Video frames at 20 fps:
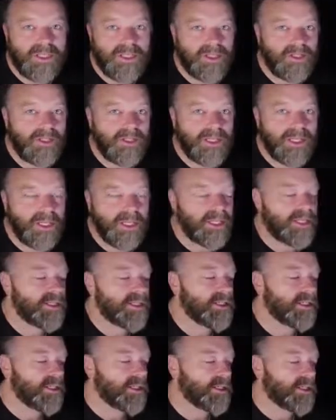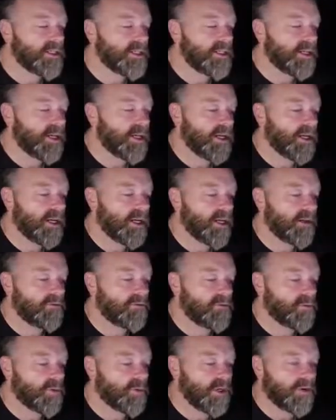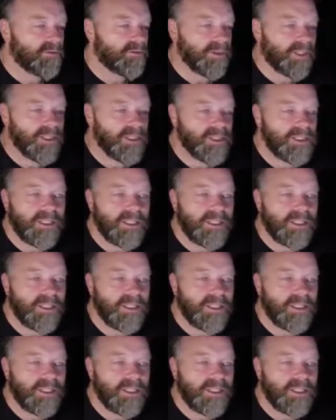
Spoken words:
that you need for whatever it is